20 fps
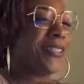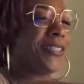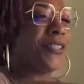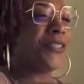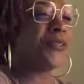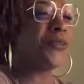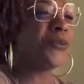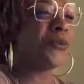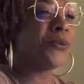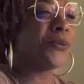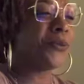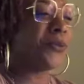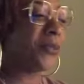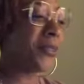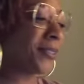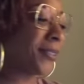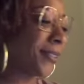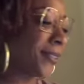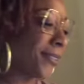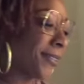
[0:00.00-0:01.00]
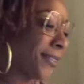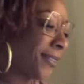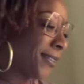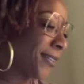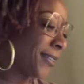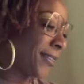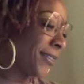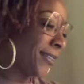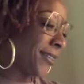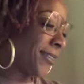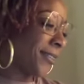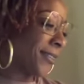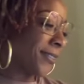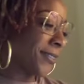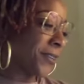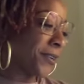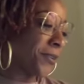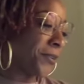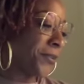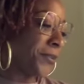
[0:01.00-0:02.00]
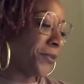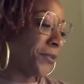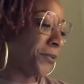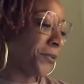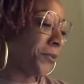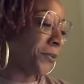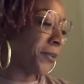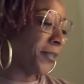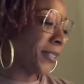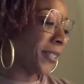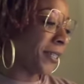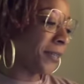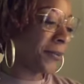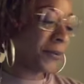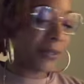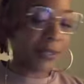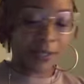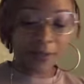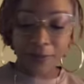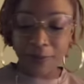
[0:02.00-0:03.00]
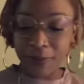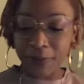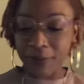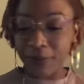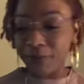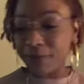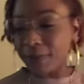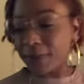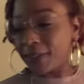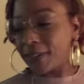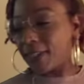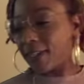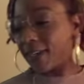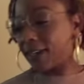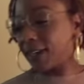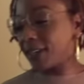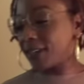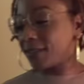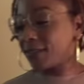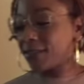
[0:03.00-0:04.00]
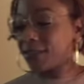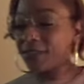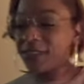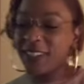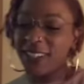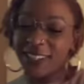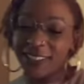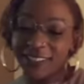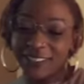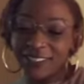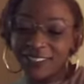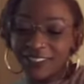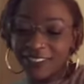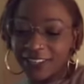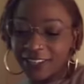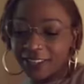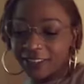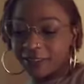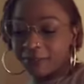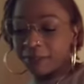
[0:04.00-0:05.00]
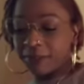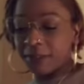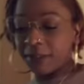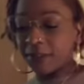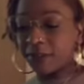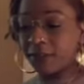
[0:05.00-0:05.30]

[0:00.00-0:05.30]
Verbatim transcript: used. It's all used up. What I want it for now. I don't know. Y'all still like them though